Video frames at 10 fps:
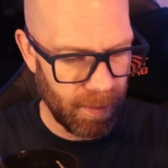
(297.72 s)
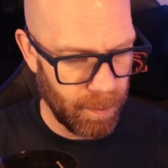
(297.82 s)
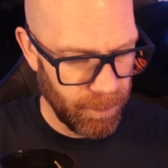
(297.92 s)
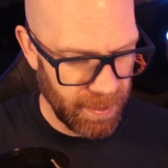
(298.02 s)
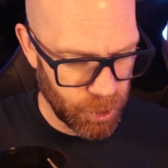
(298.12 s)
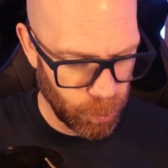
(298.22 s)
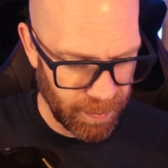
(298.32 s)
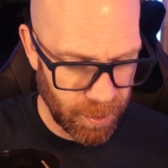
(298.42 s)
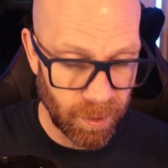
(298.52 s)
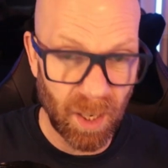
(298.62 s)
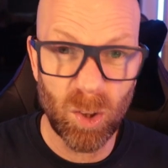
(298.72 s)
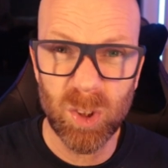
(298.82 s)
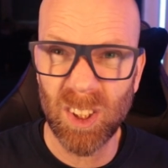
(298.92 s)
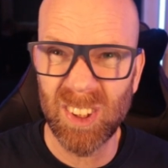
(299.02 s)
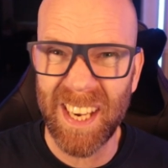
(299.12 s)
It should be good. I'll
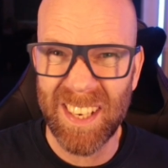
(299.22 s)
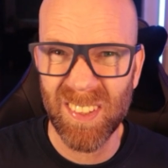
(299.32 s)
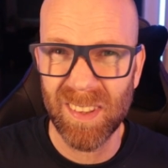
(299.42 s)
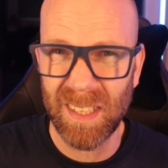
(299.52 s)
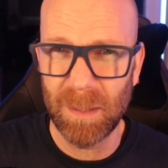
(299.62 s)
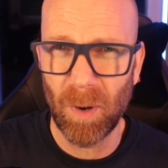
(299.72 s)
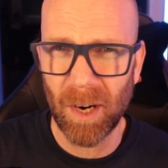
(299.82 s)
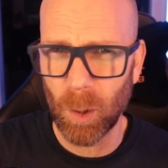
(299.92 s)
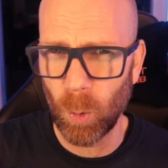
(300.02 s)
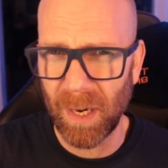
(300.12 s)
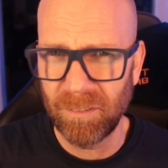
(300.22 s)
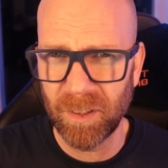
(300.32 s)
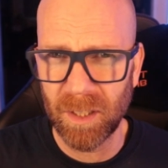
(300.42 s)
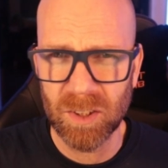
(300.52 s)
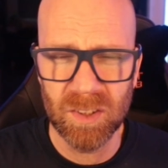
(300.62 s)
also test the microwave
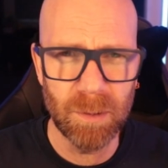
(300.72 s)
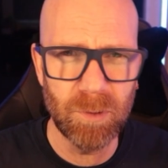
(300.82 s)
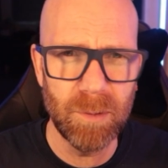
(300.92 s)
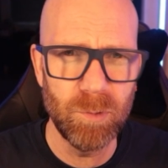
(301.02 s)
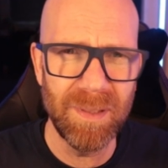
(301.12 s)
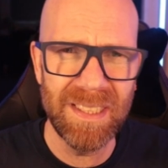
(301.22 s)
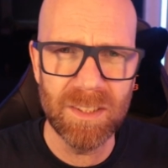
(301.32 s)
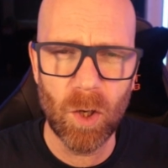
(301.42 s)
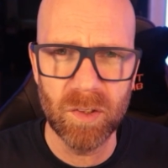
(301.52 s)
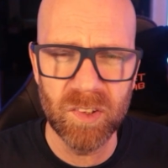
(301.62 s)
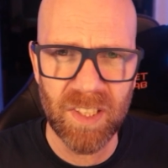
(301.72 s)
version. Sometimes with these hot and